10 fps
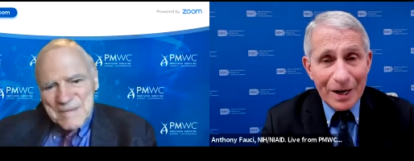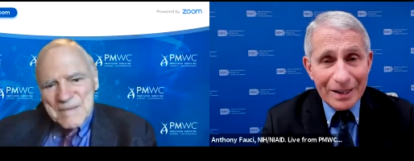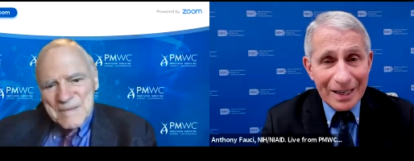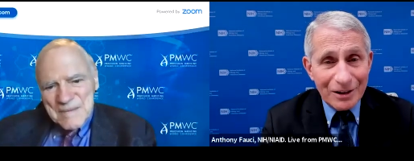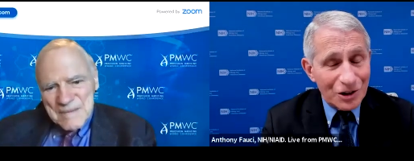
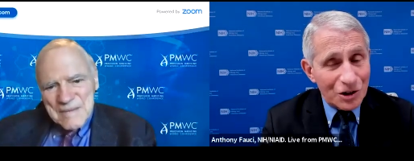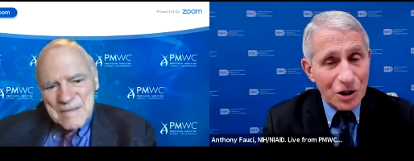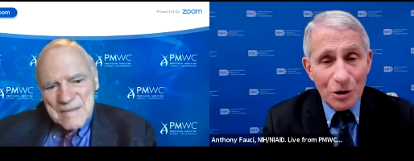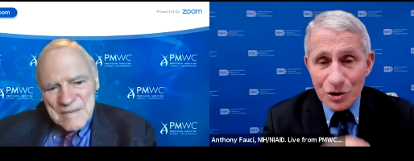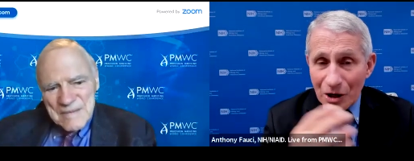Speaker 1: to have an
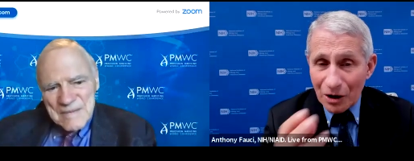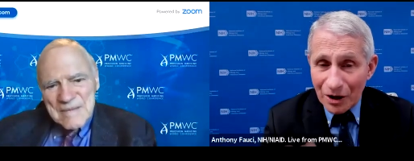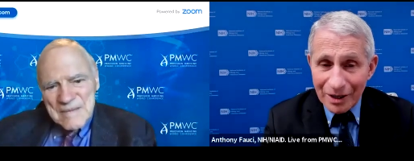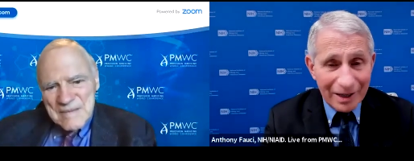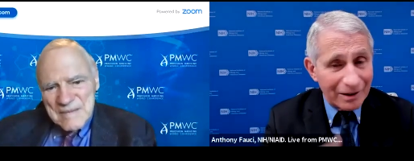outbreak that
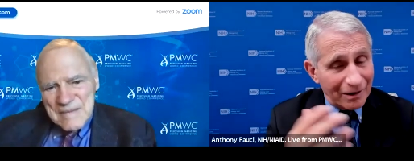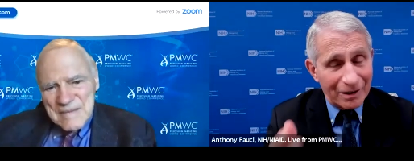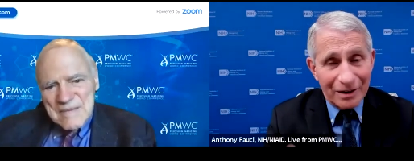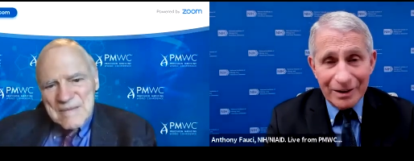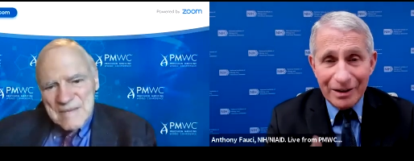just goes
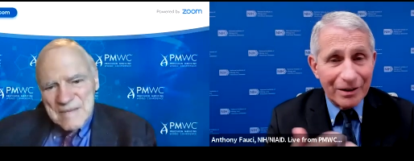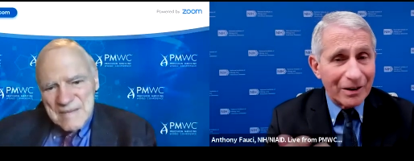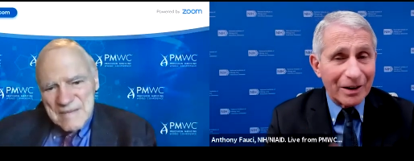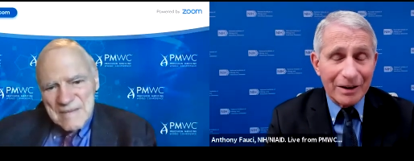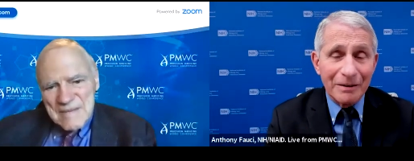on and on
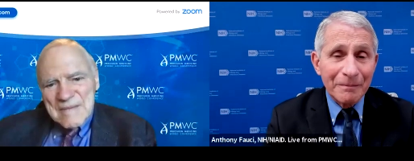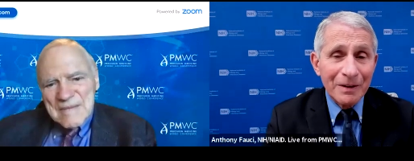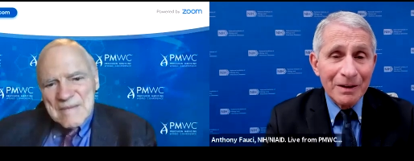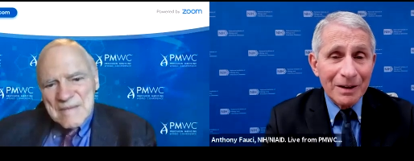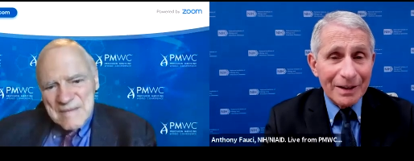and
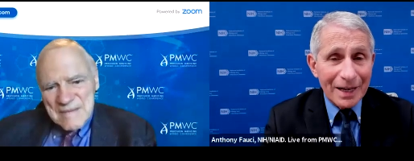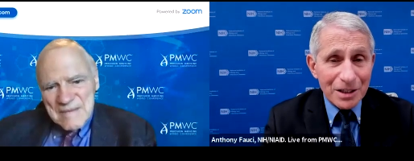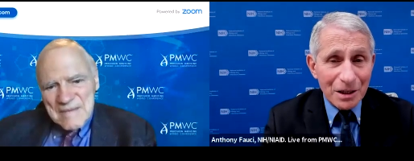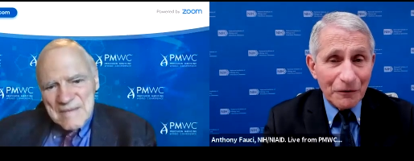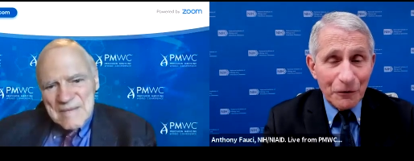on. And
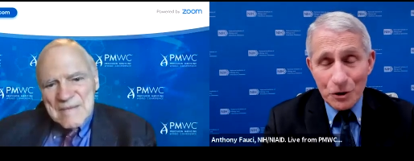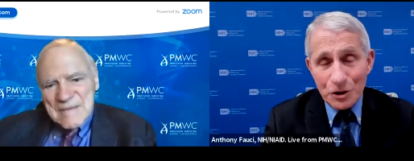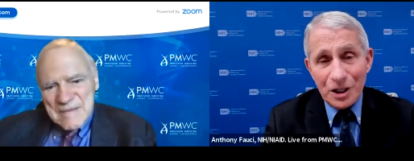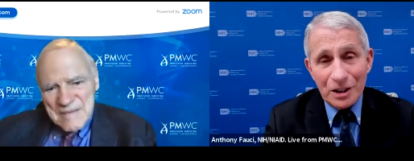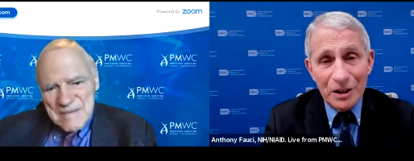that's
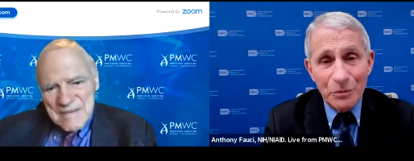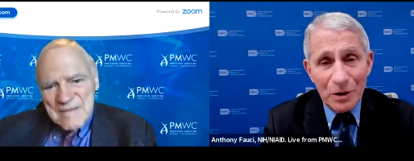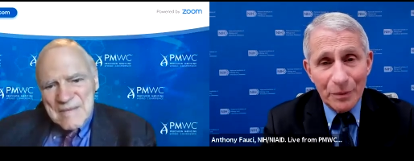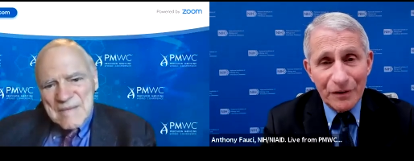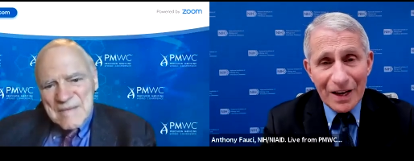unfortunately
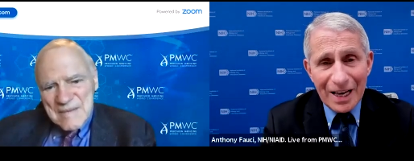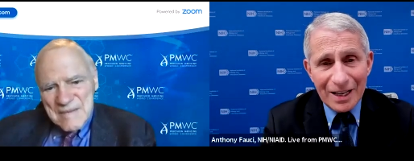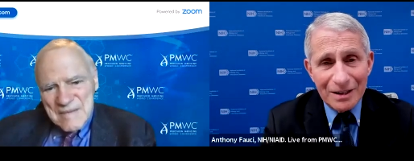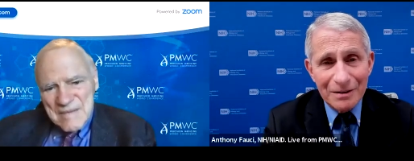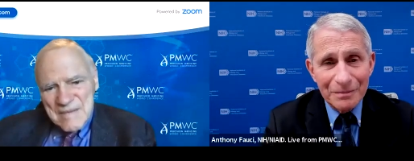what we've
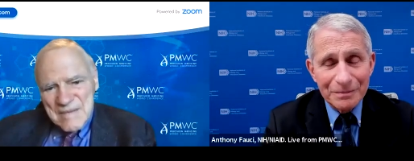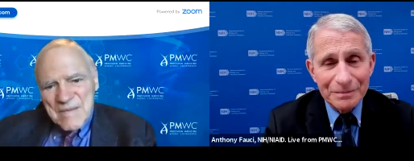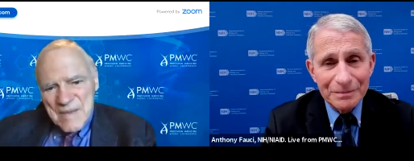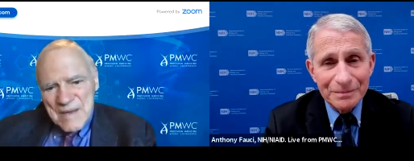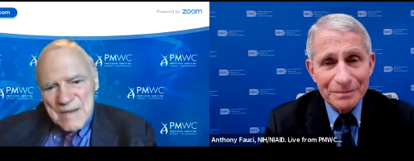had.
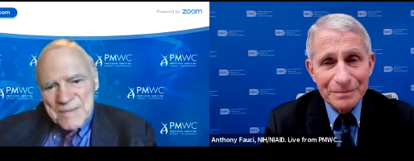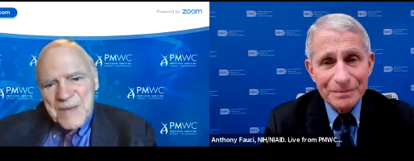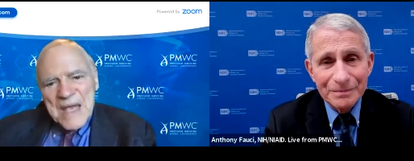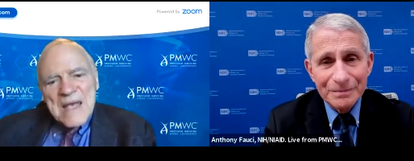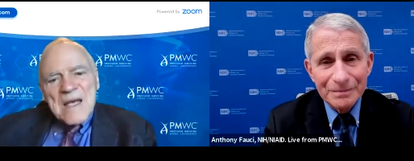
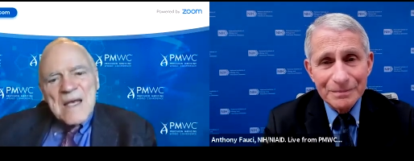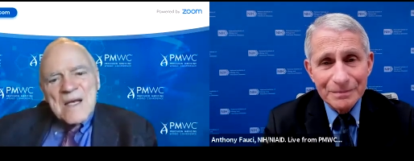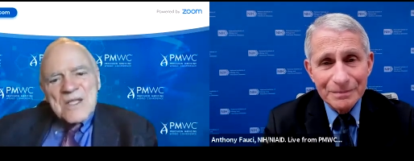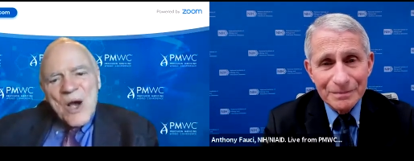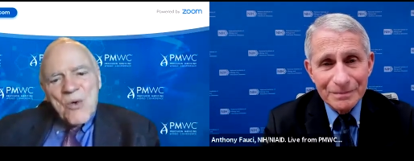
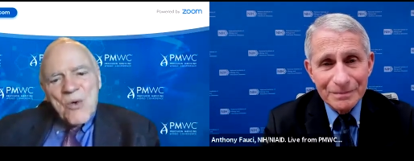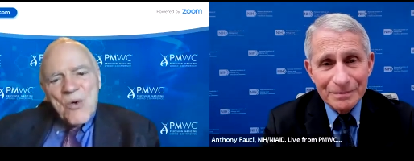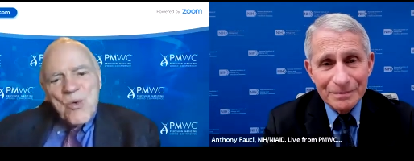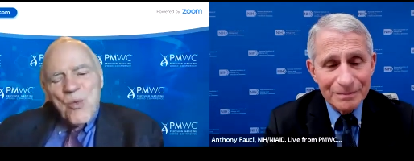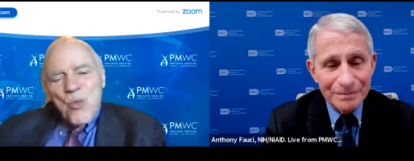
Speaker 2: So,
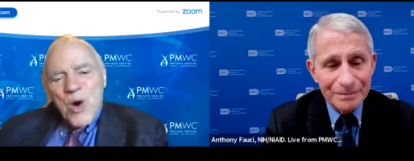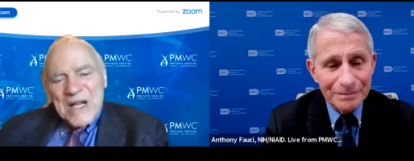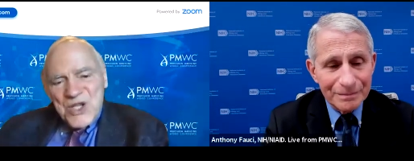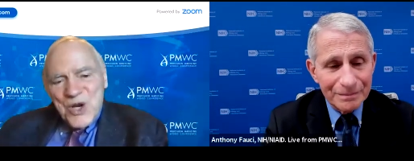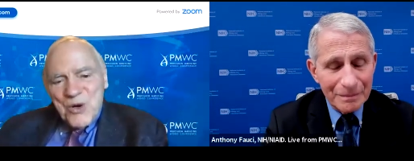
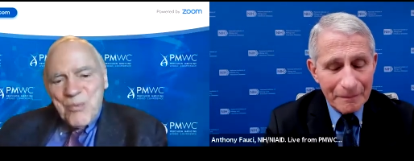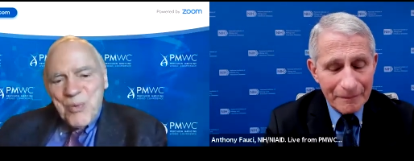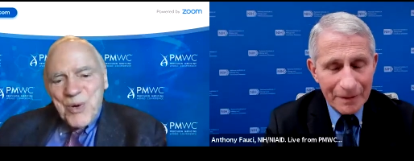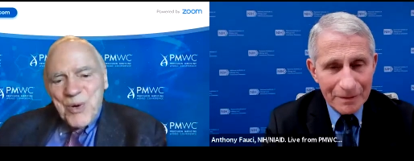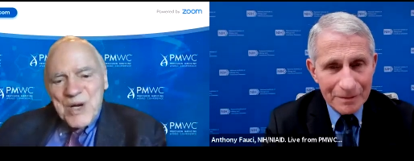what's your
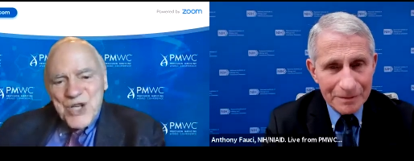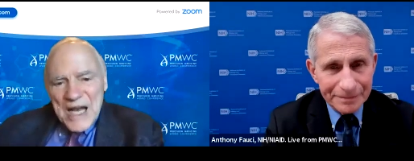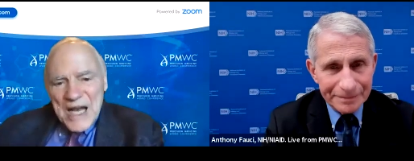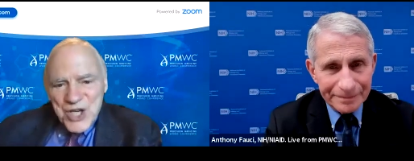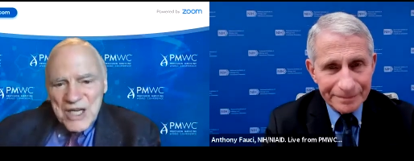
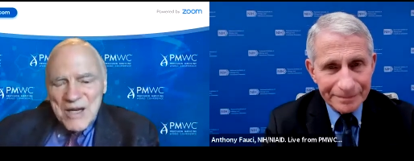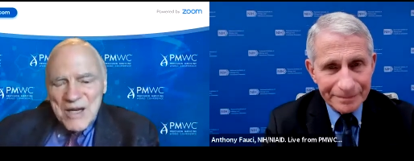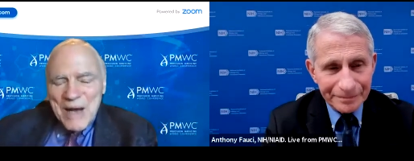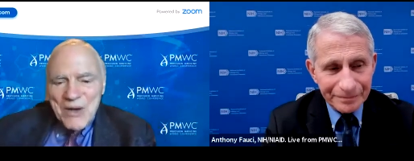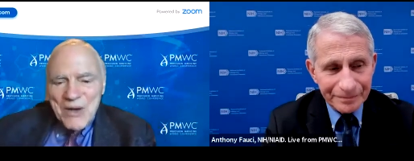projection
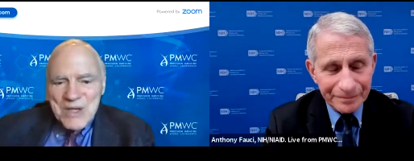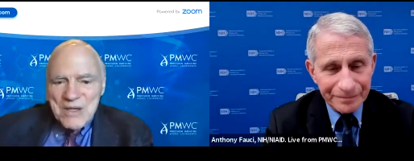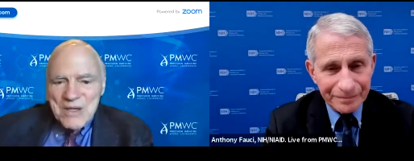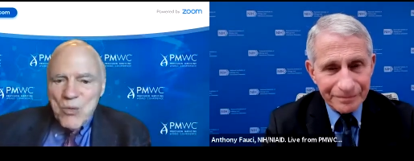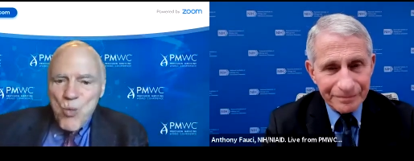about
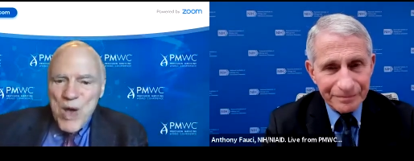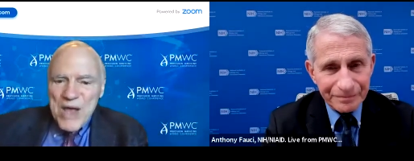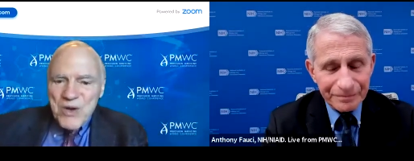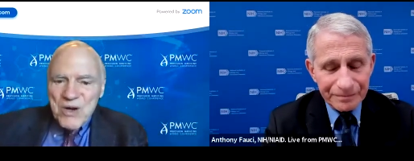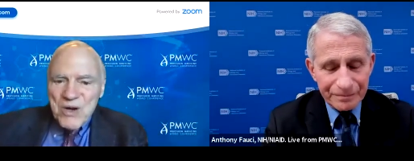
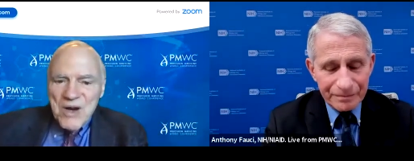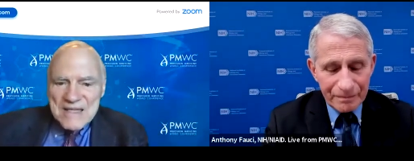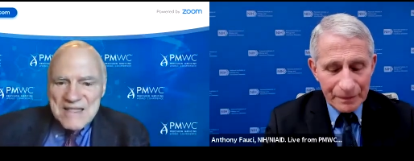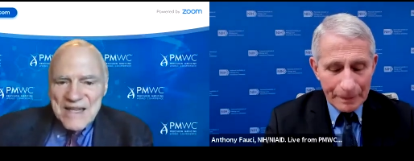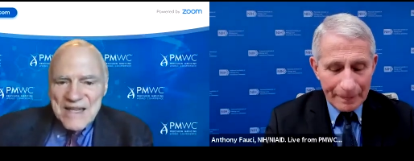whether or
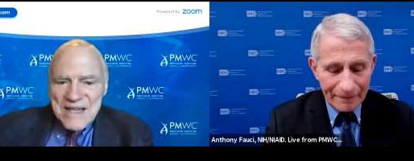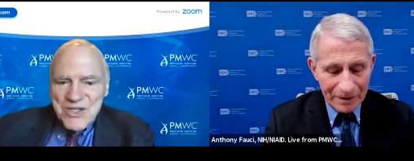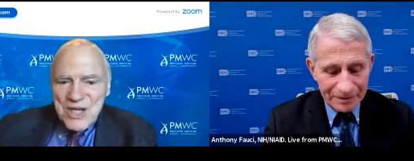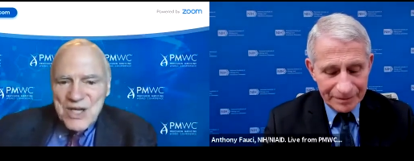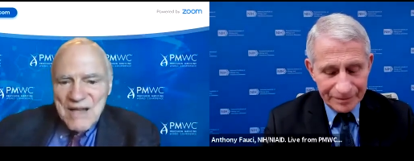not such
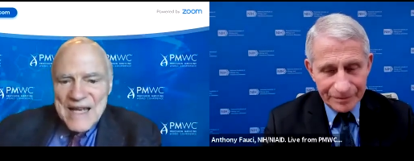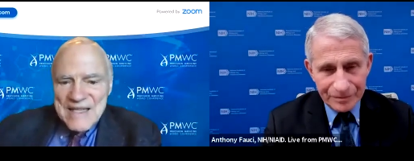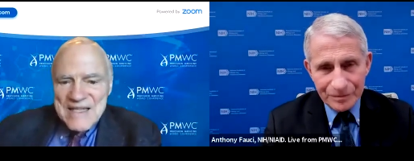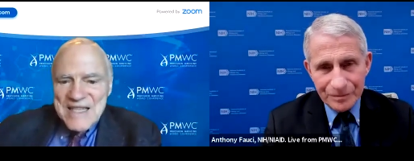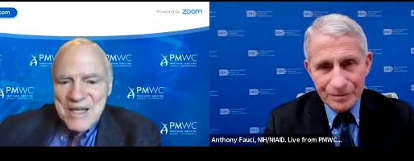an
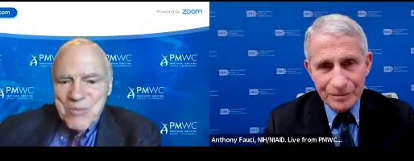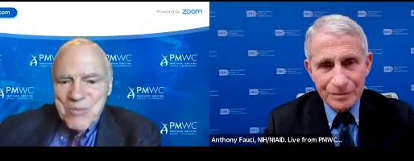alliance can be